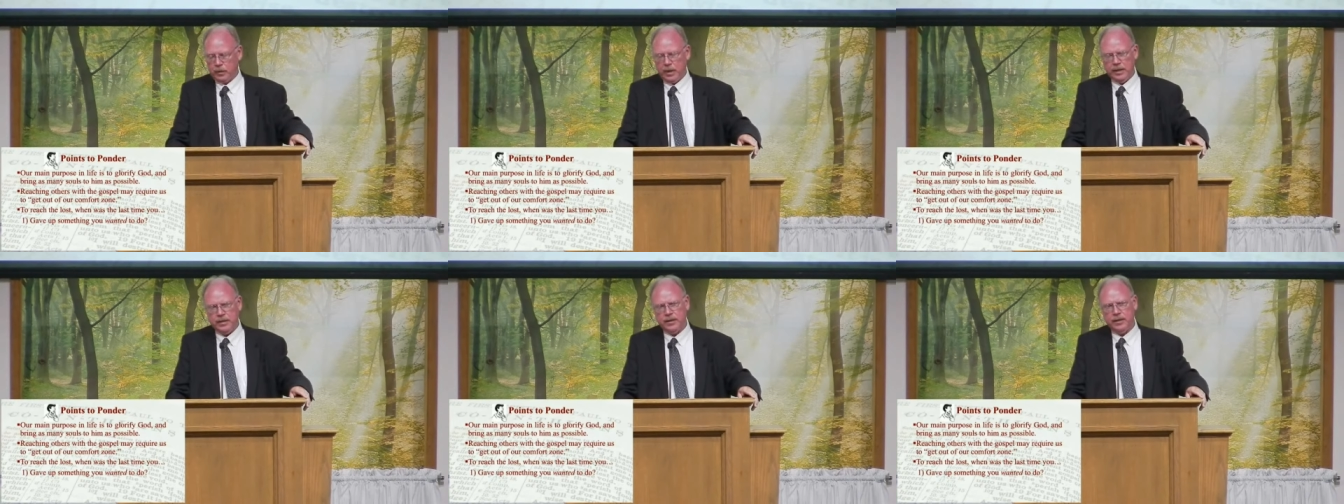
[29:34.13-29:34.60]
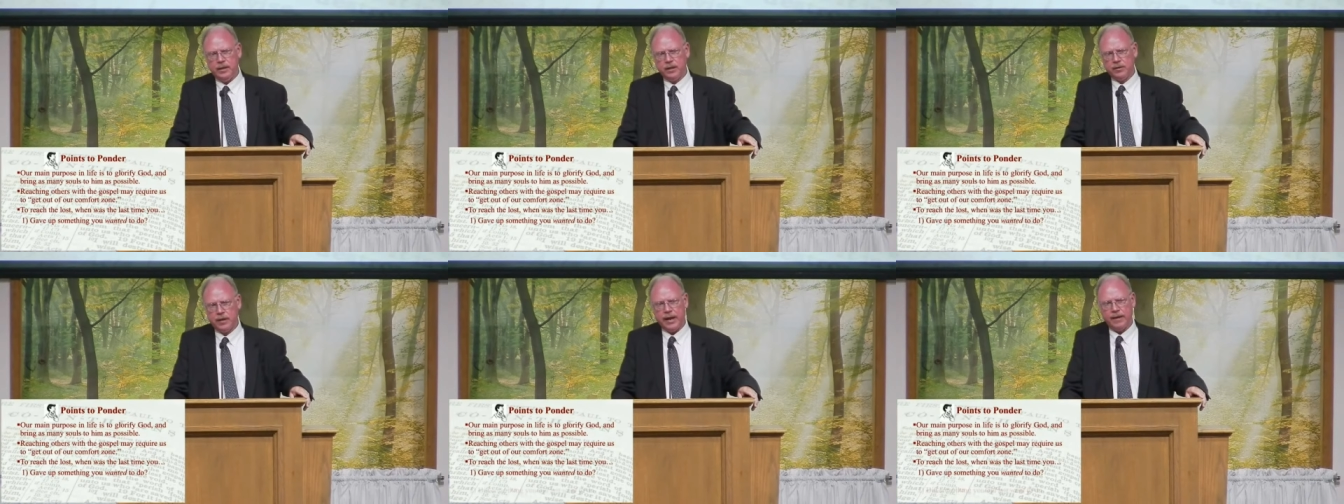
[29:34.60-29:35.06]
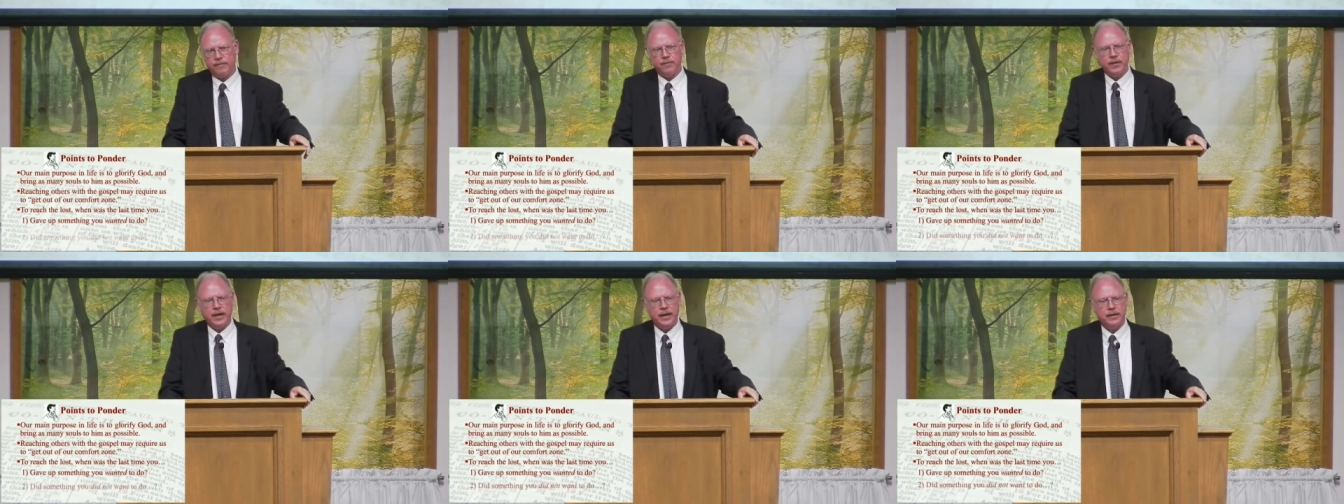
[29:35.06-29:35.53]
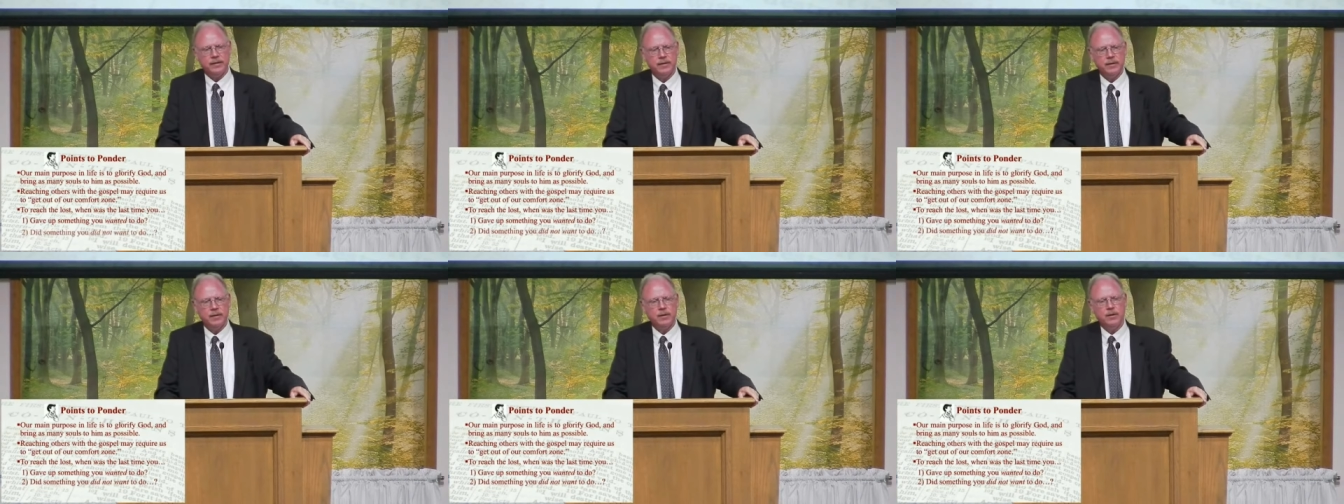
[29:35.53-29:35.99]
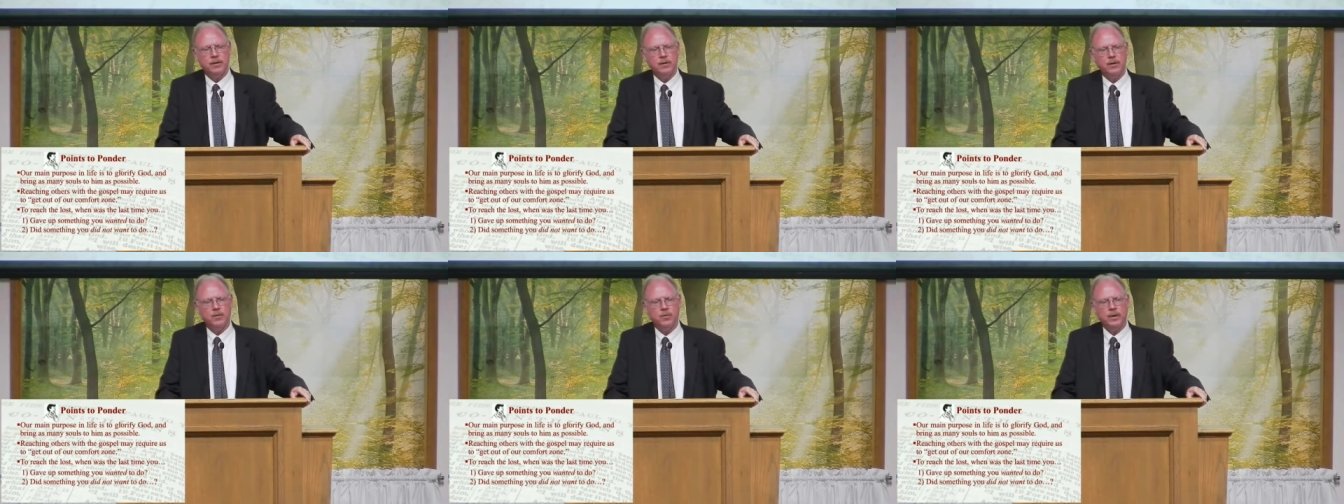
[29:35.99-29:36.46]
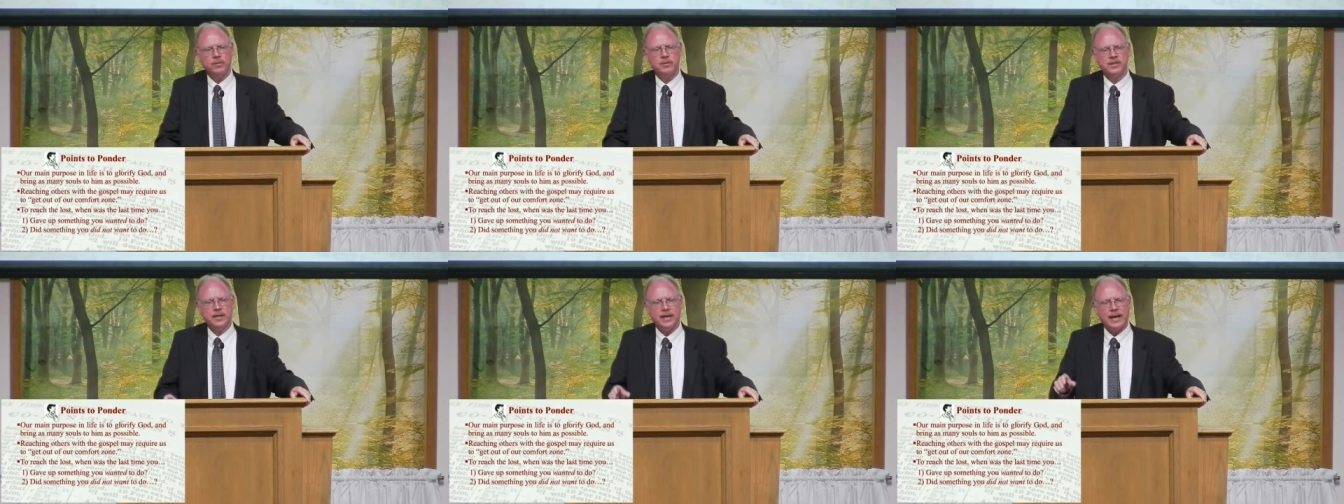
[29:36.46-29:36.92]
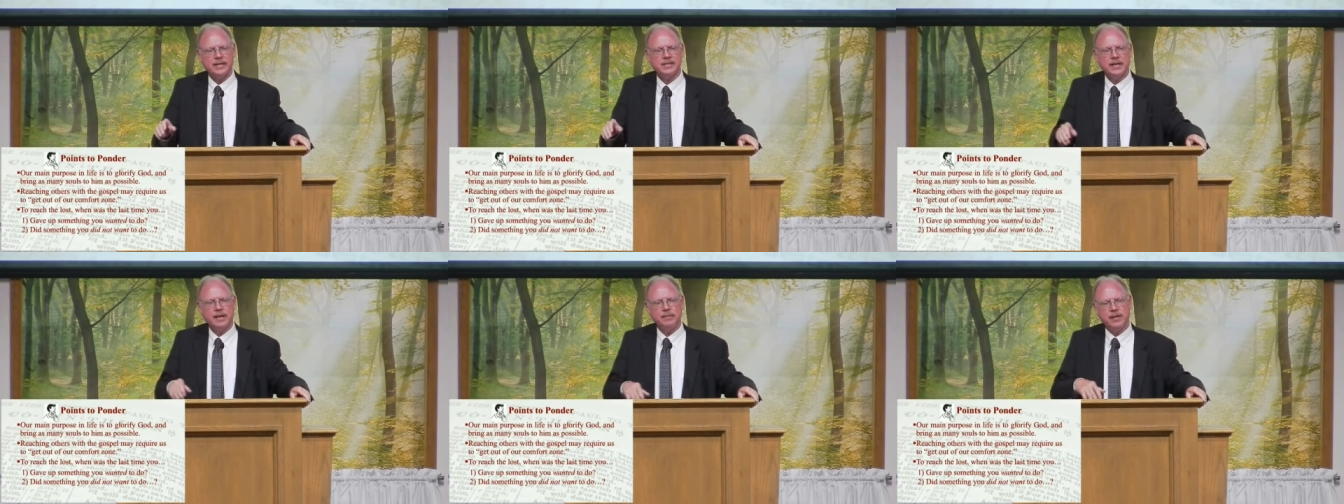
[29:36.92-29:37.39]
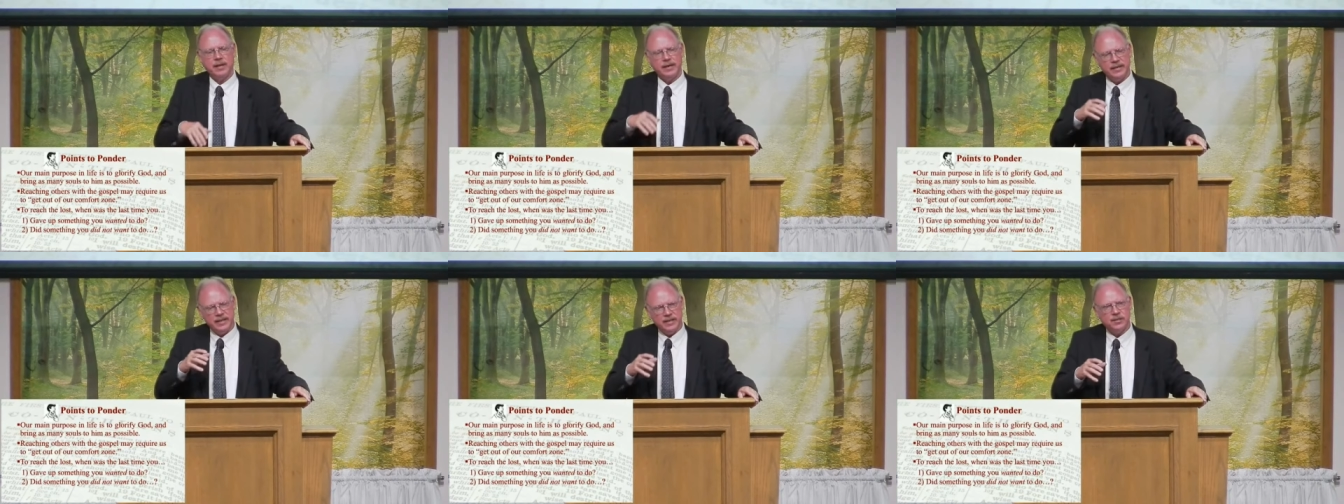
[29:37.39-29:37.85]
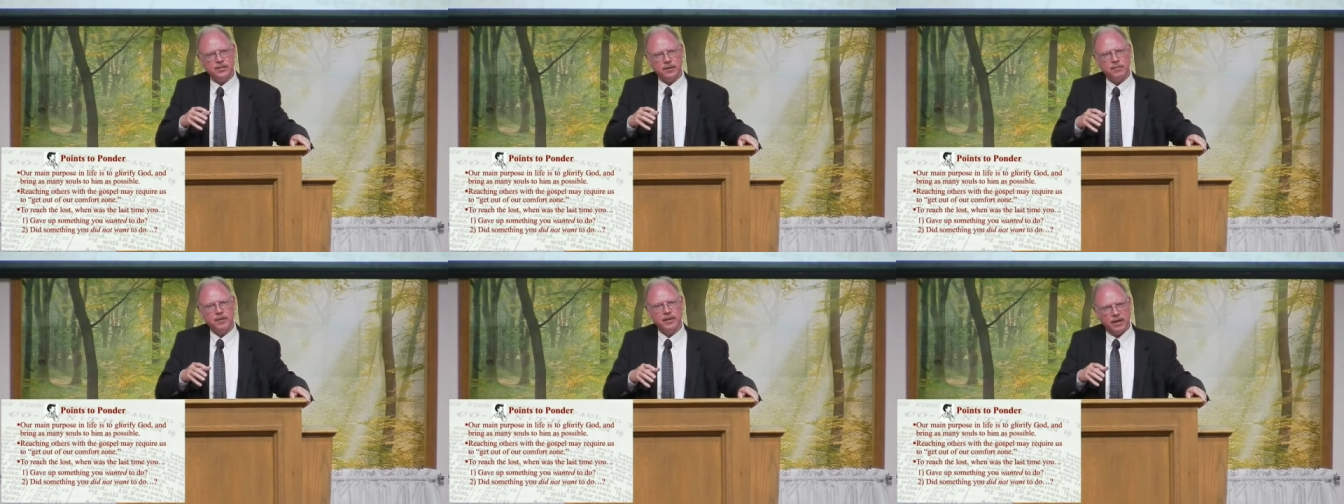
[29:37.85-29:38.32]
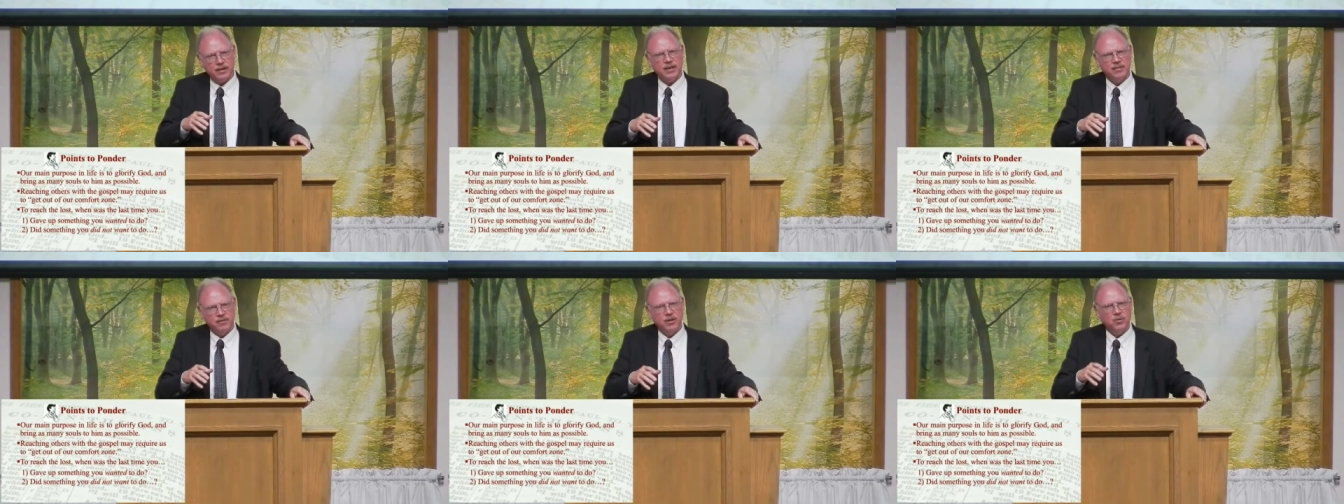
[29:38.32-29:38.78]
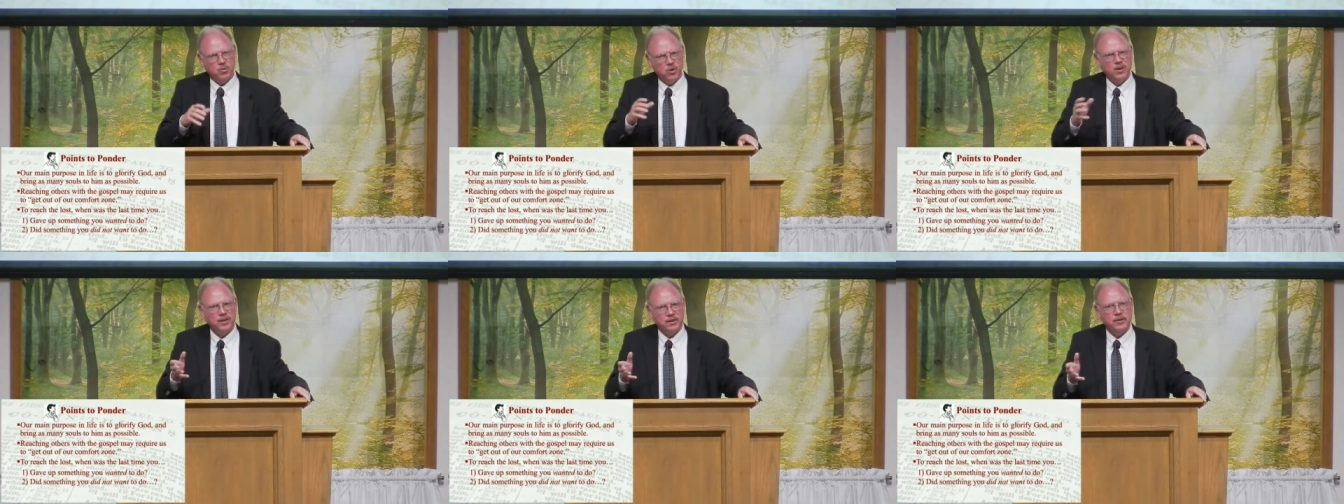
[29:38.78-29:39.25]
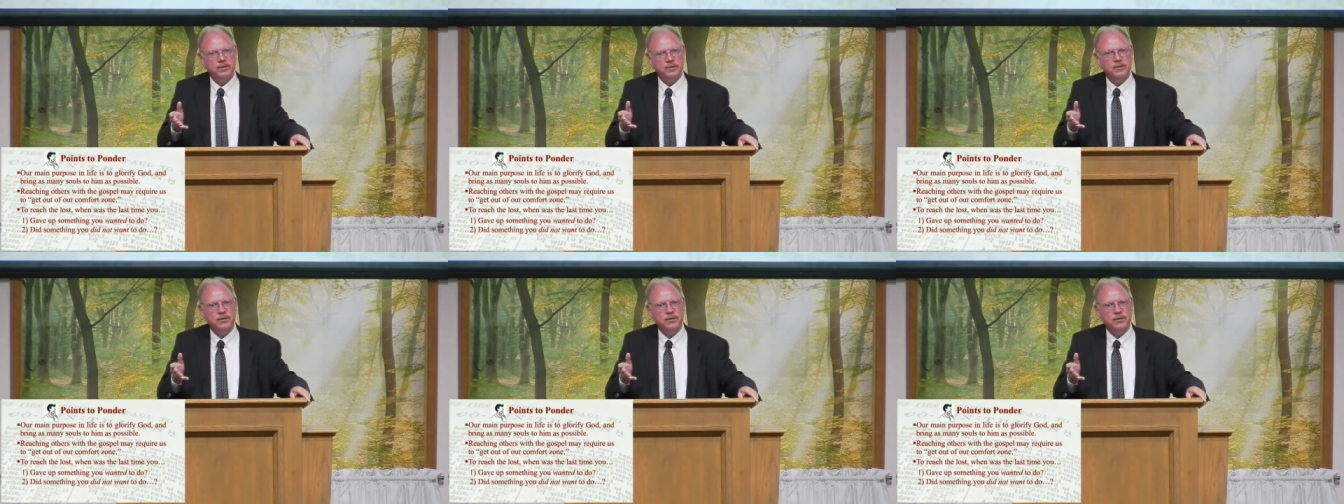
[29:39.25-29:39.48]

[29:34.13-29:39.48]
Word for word: And then the other half of that when was the last time that I did something that I didn't really want to do?